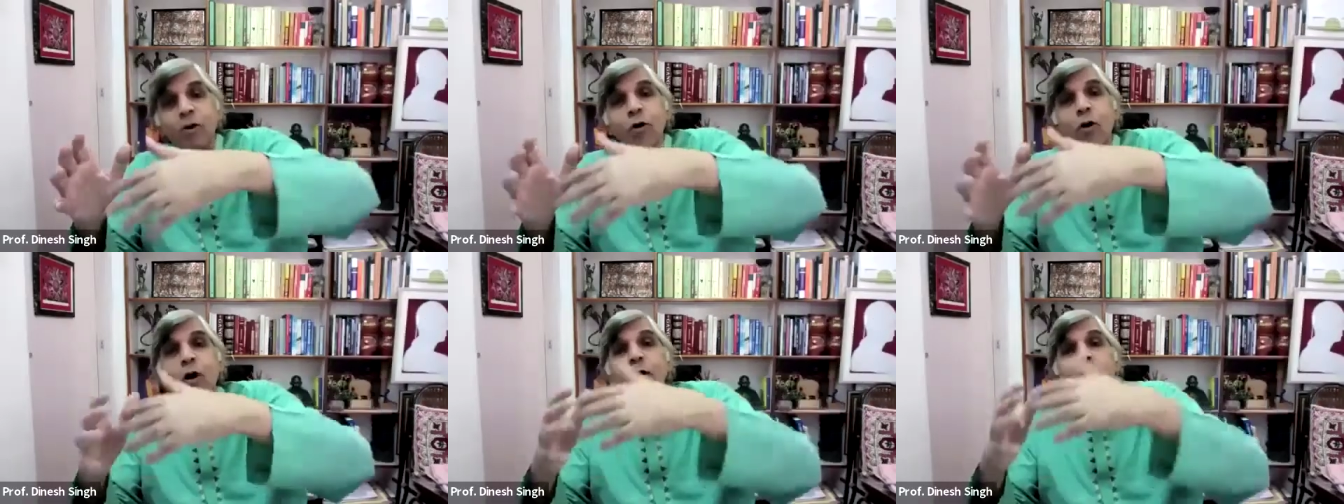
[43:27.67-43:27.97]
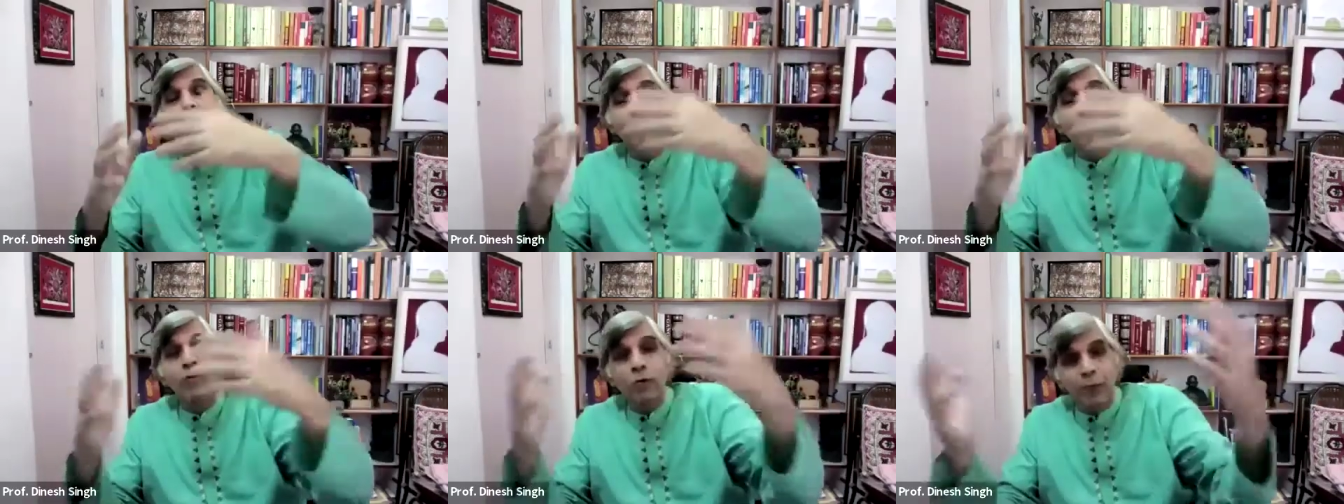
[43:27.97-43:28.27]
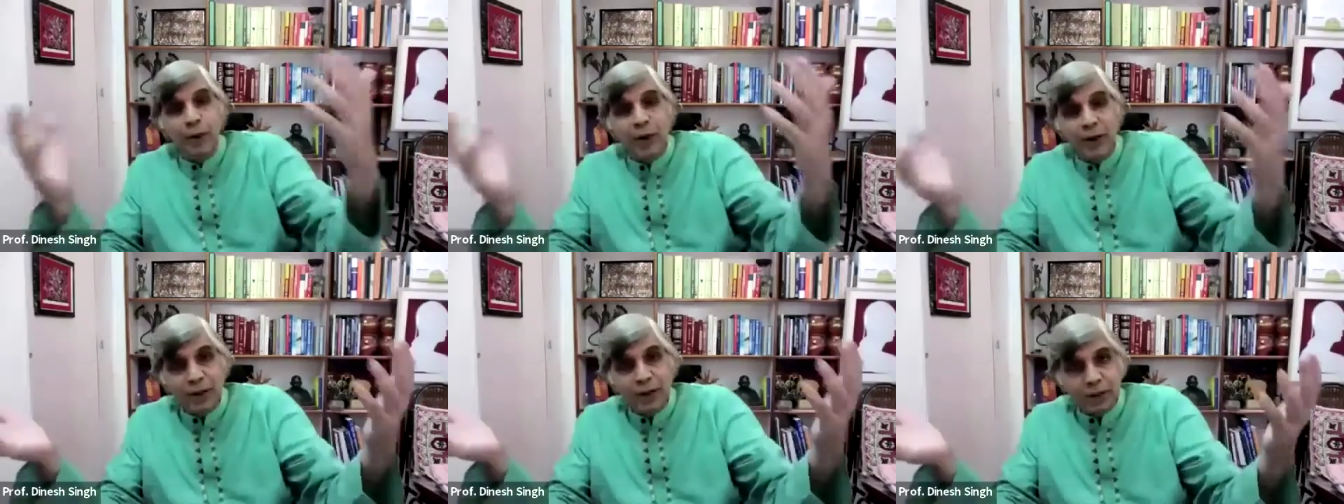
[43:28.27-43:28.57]
God
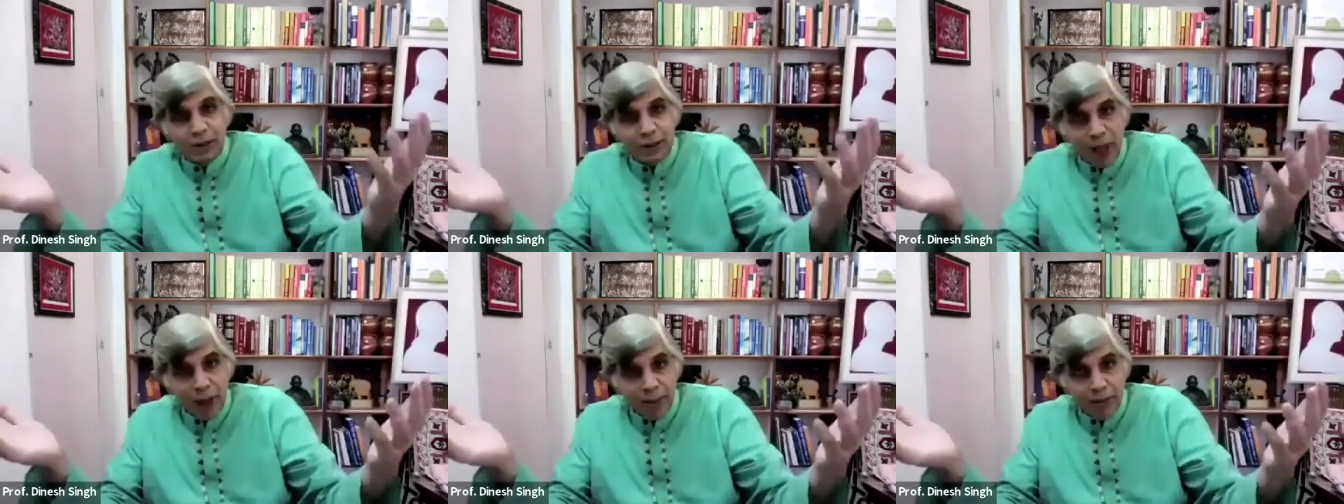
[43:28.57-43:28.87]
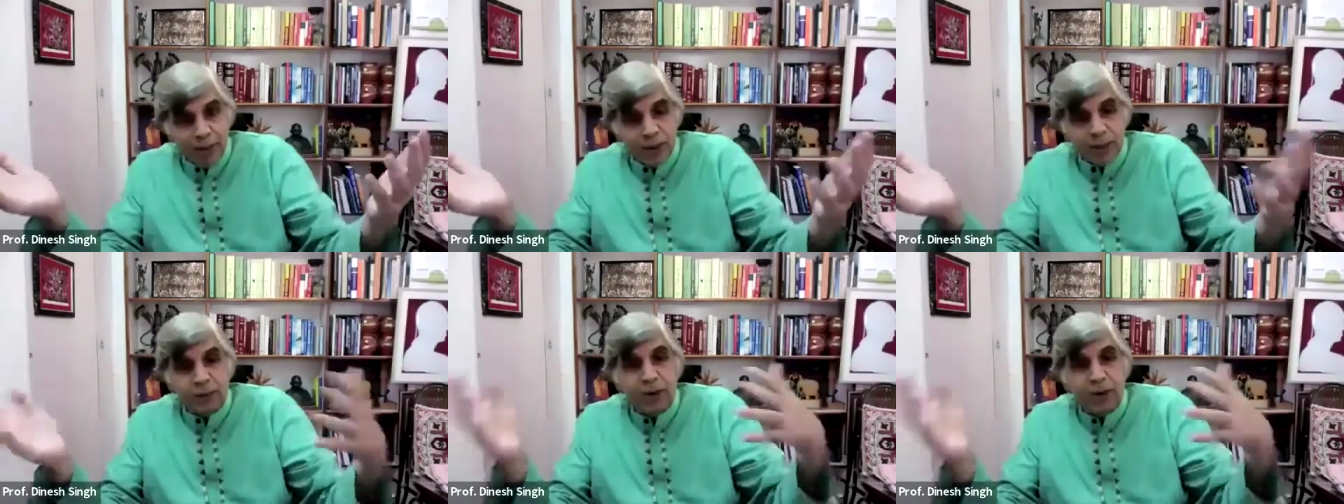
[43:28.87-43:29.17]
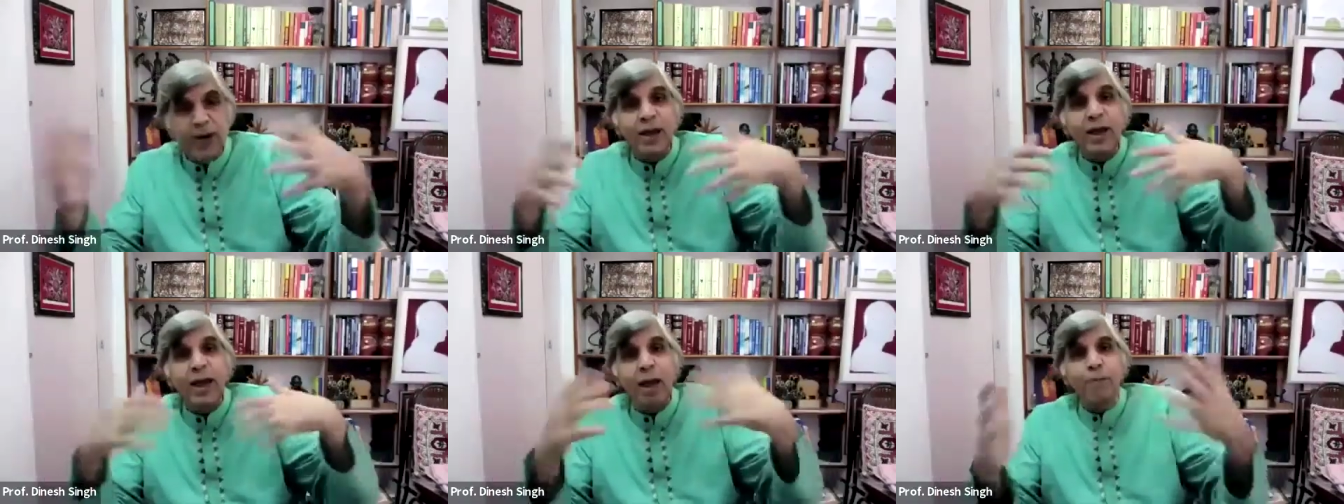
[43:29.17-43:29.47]
forbid that happens,
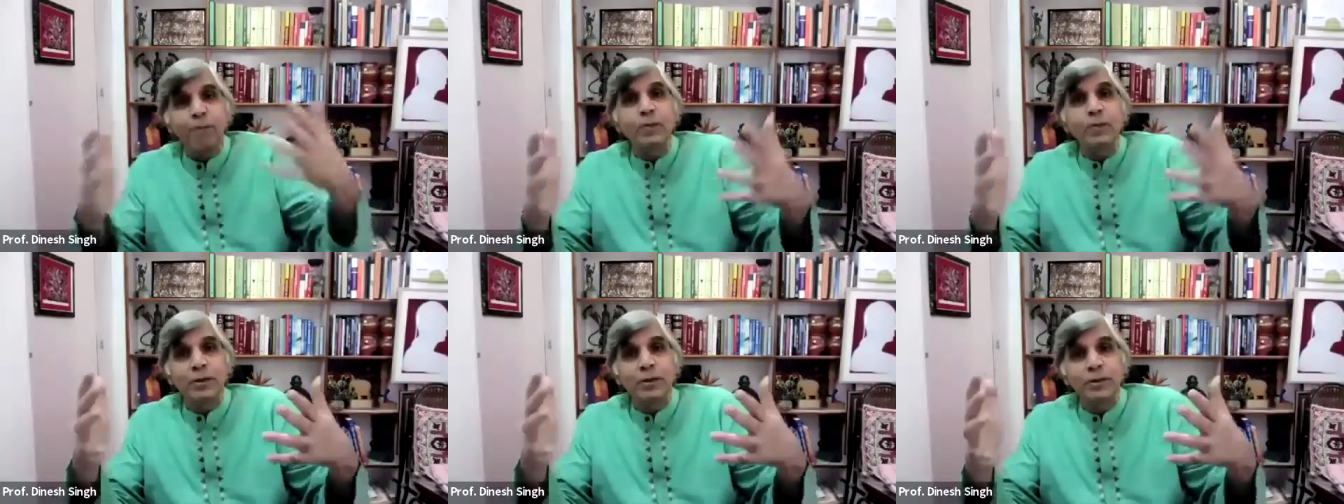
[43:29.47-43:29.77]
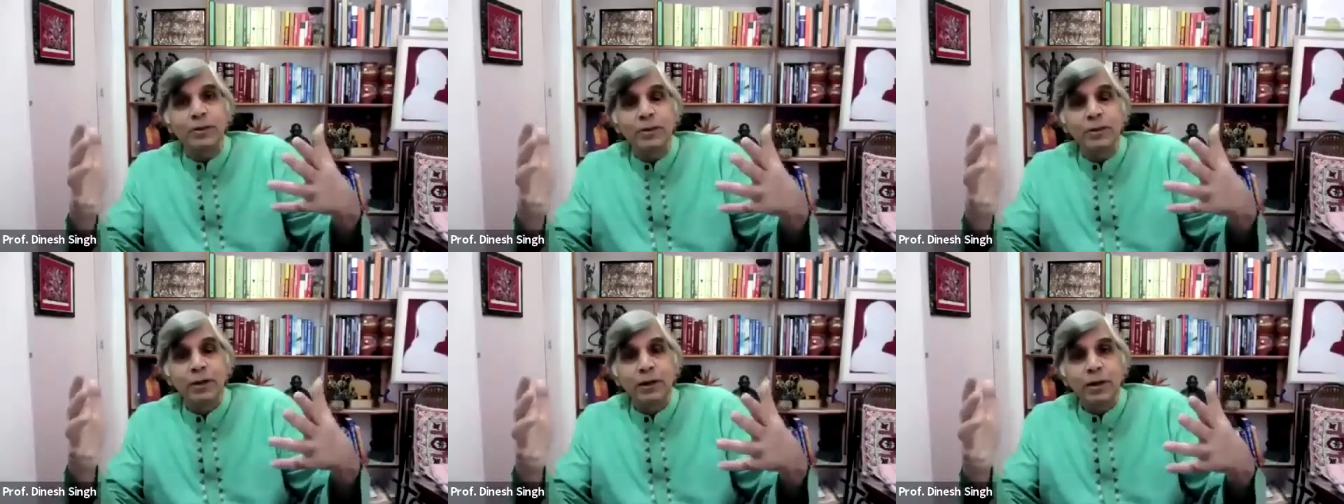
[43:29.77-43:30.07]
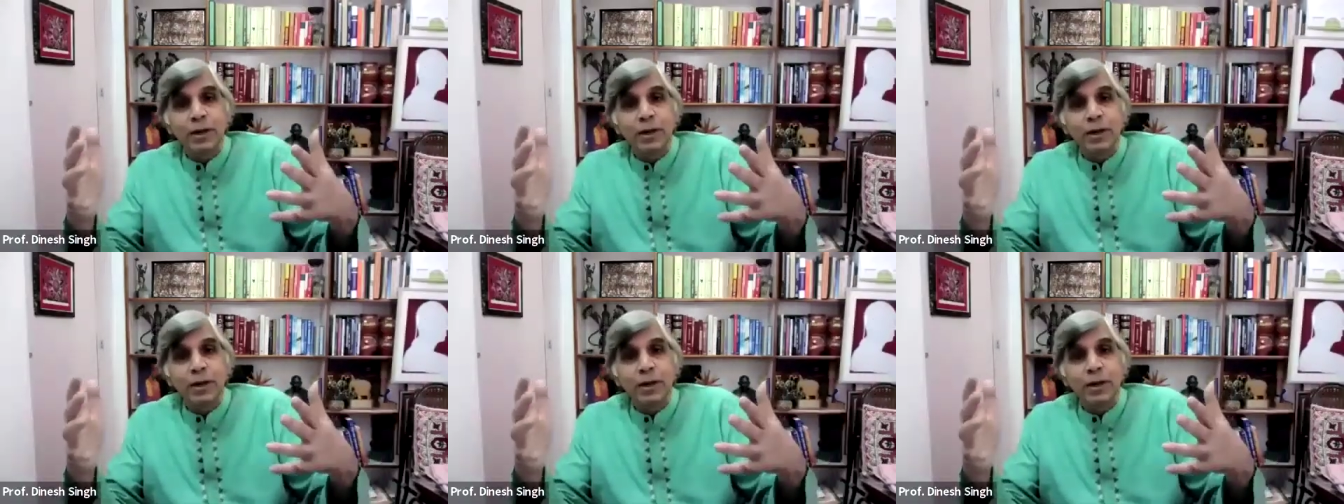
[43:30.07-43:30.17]
but it happens.